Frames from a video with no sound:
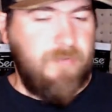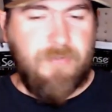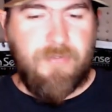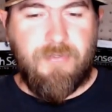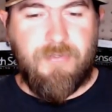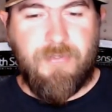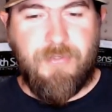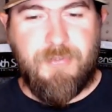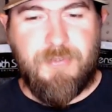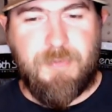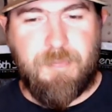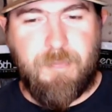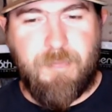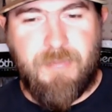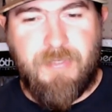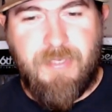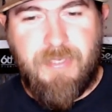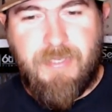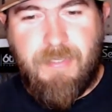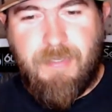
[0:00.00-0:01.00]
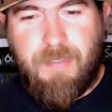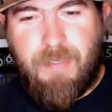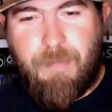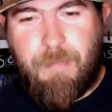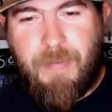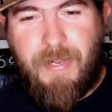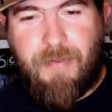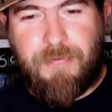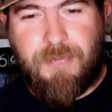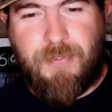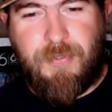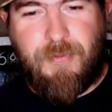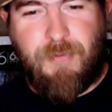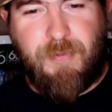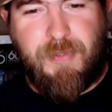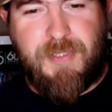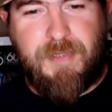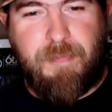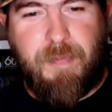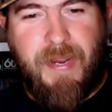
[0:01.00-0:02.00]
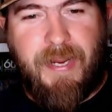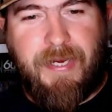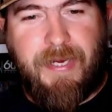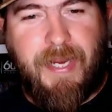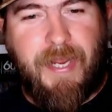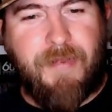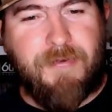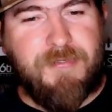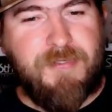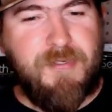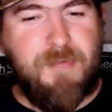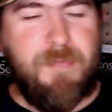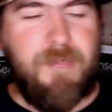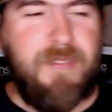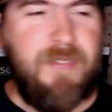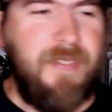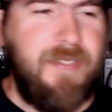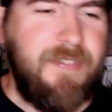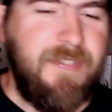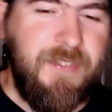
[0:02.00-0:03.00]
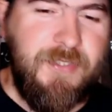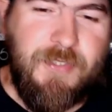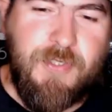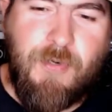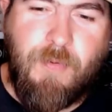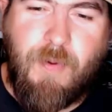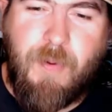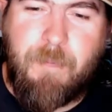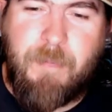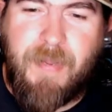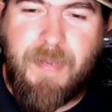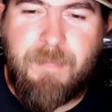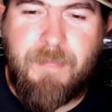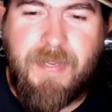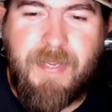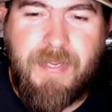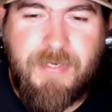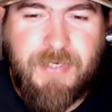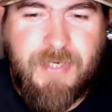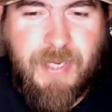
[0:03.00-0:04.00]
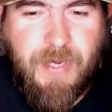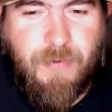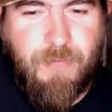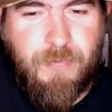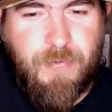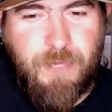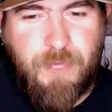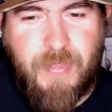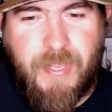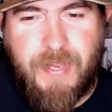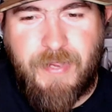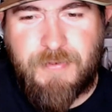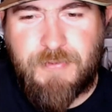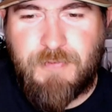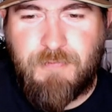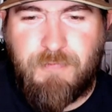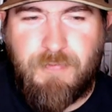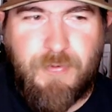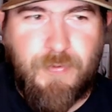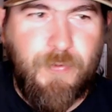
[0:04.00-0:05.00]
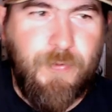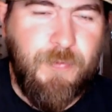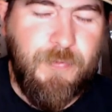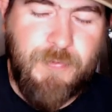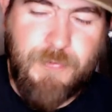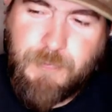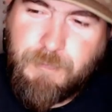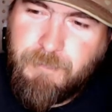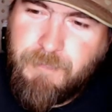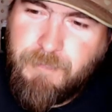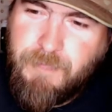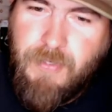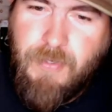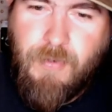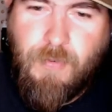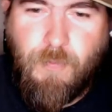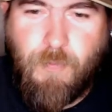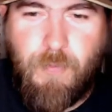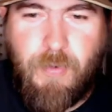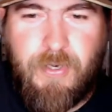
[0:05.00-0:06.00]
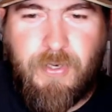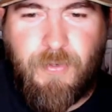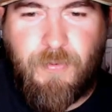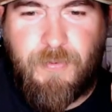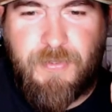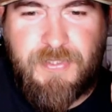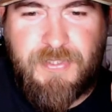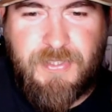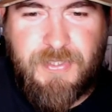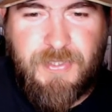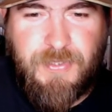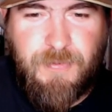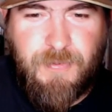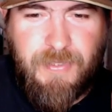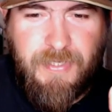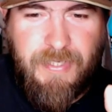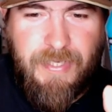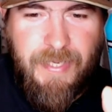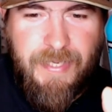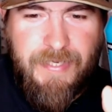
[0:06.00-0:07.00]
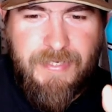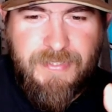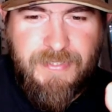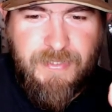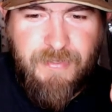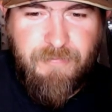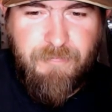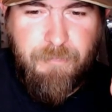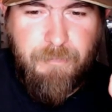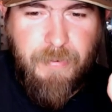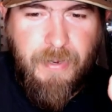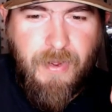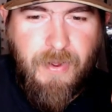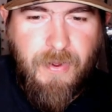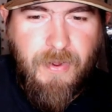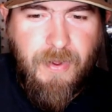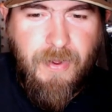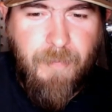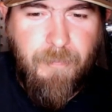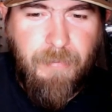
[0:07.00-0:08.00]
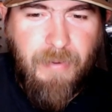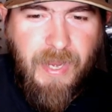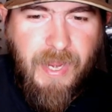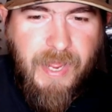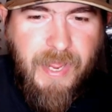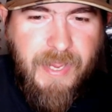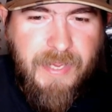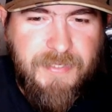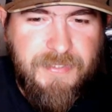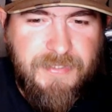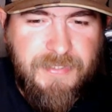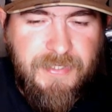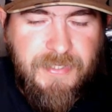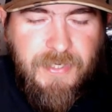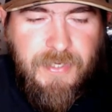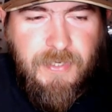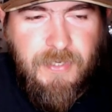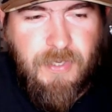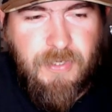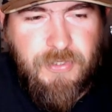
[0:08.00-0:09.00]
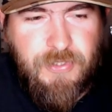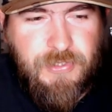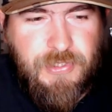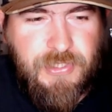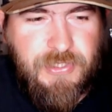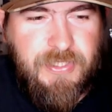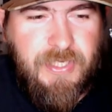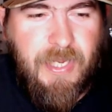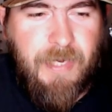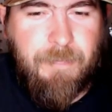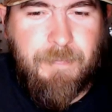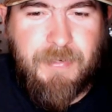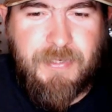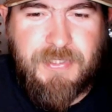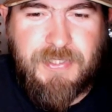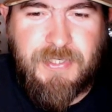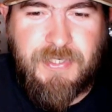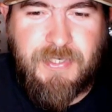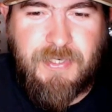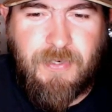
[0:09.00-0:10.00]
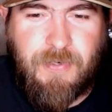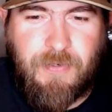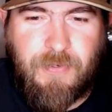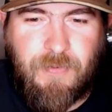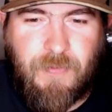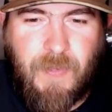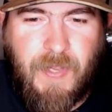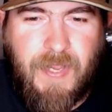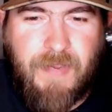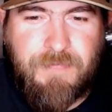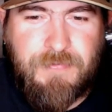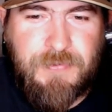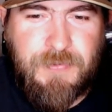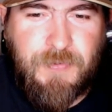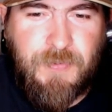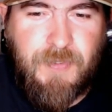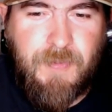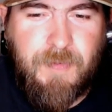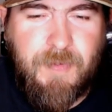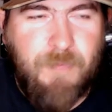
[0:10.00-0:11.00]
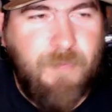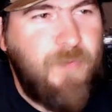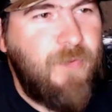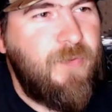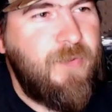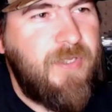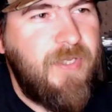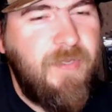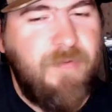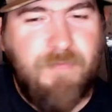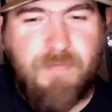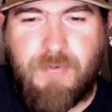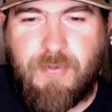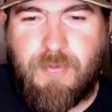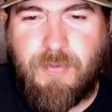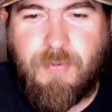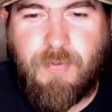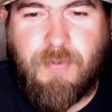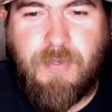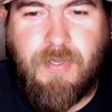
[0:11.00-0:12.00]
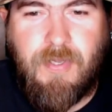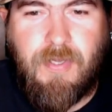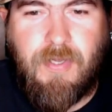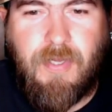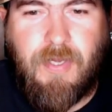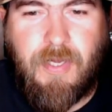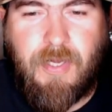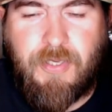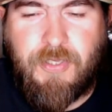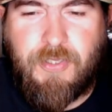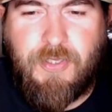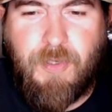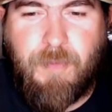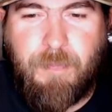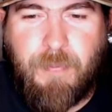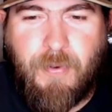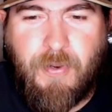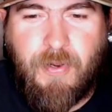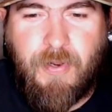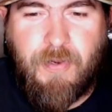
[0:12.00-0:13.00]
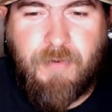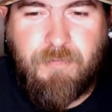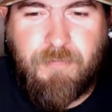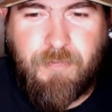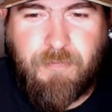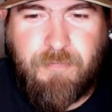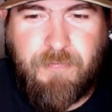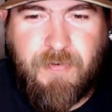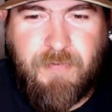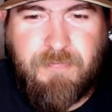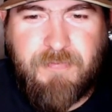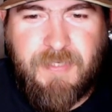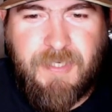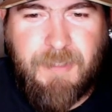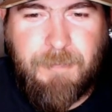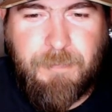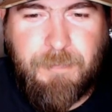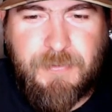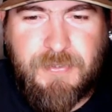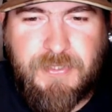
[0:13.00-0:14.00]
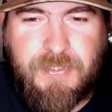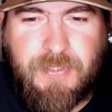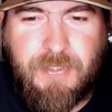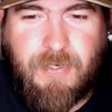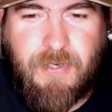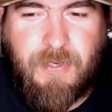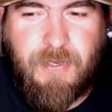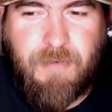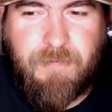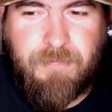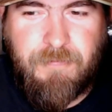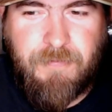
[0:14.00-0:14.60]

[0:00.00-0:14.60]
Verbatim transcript: new Mountain Dew reached back out to me and they said, you know what, Bateman, you got over a thousand viewers. We're going to send you a case of Baja Blast. You just got to mention it on your live stream, and we'll give you a coupon for fifteen percent off.